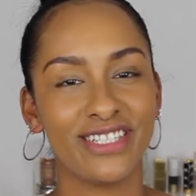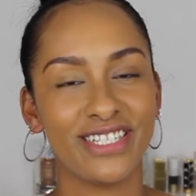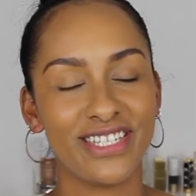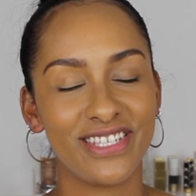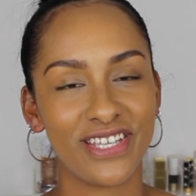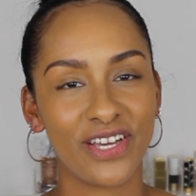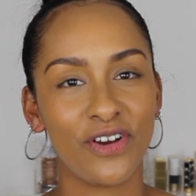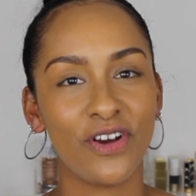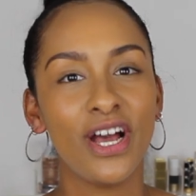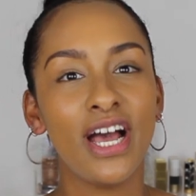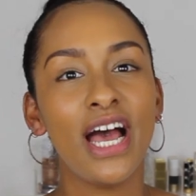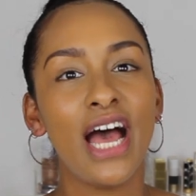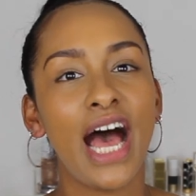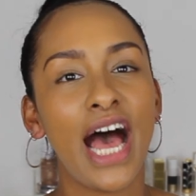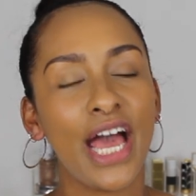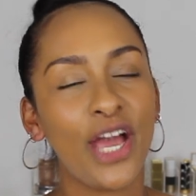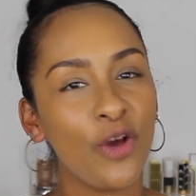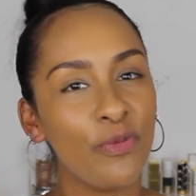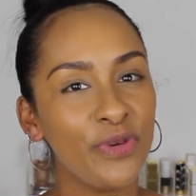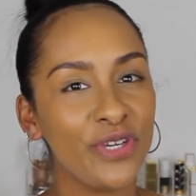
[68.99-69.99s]
So
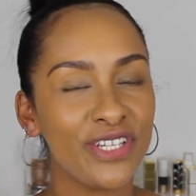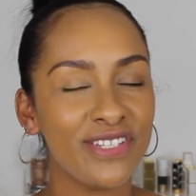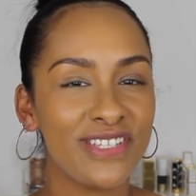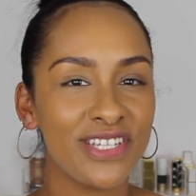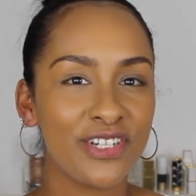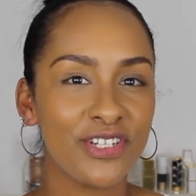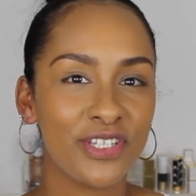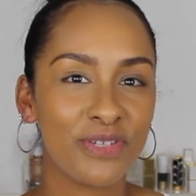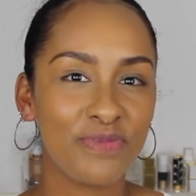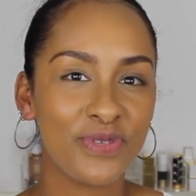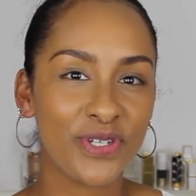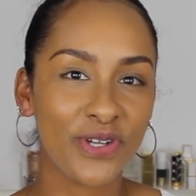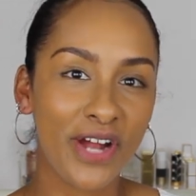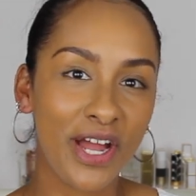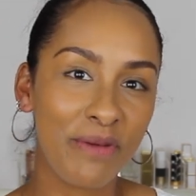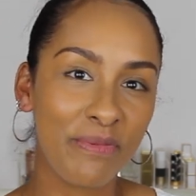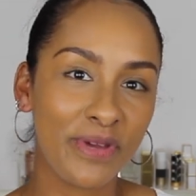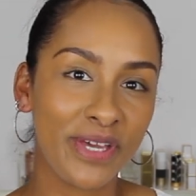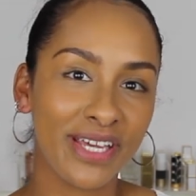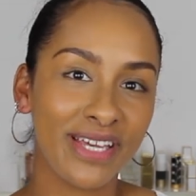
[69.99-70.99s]
I hope you consider
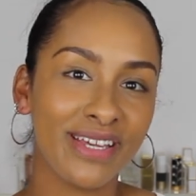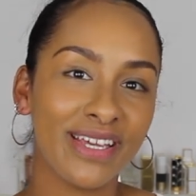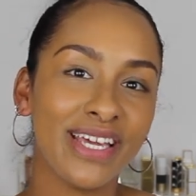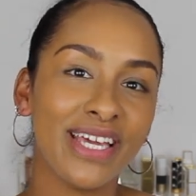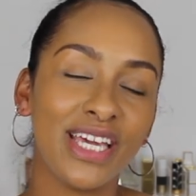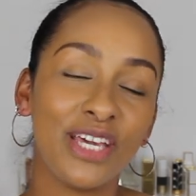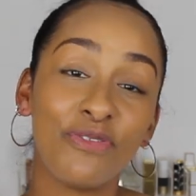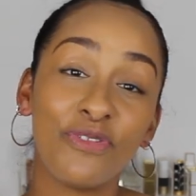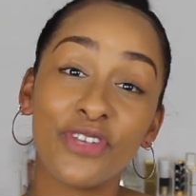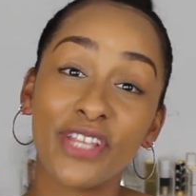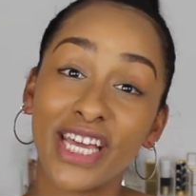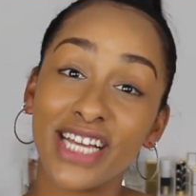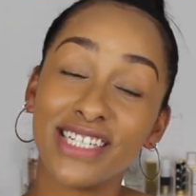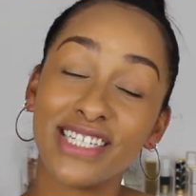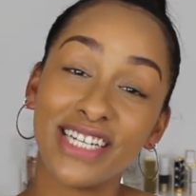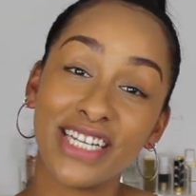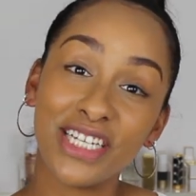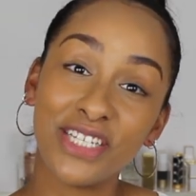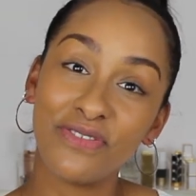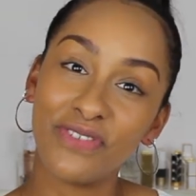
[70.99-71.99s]
subscribing. If you like
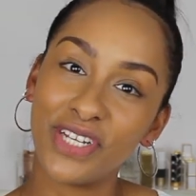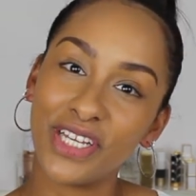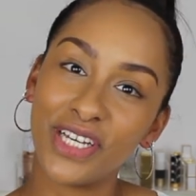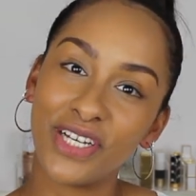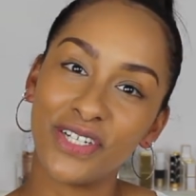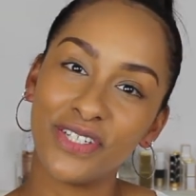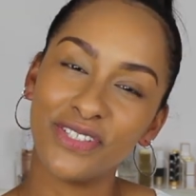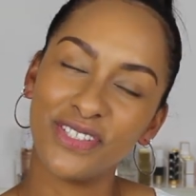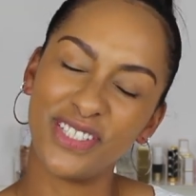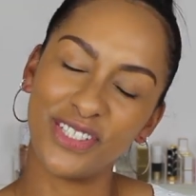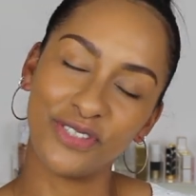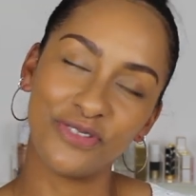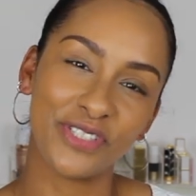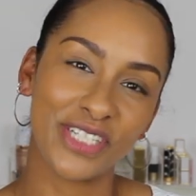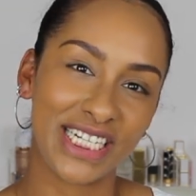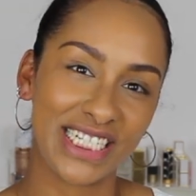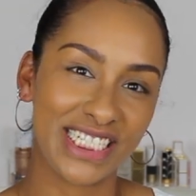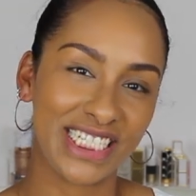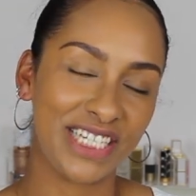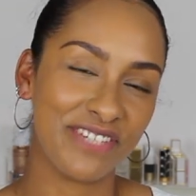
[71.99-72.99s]
today's video, don't
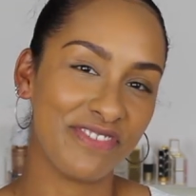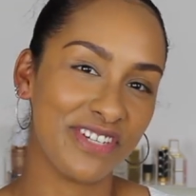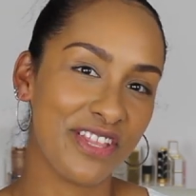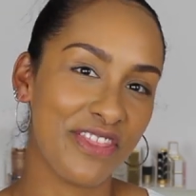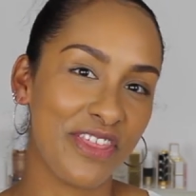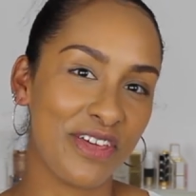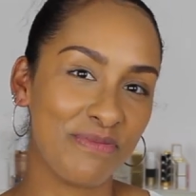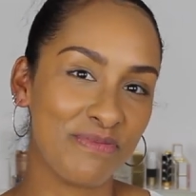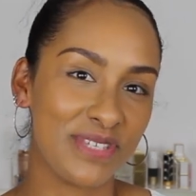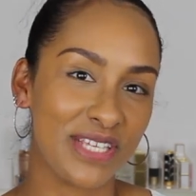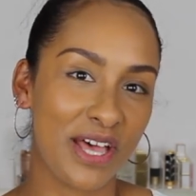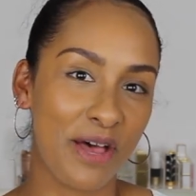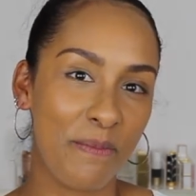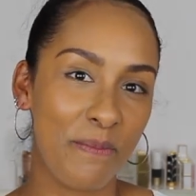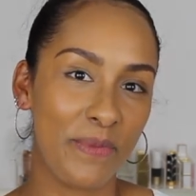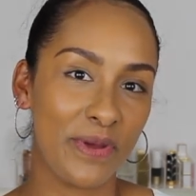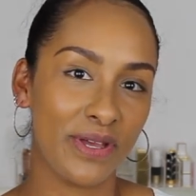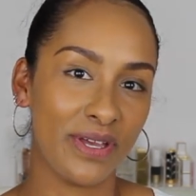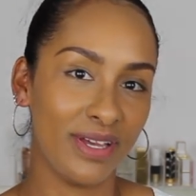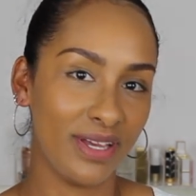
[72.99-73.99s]
forget to give it a thumbs
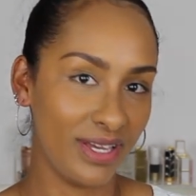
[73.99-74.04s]
up.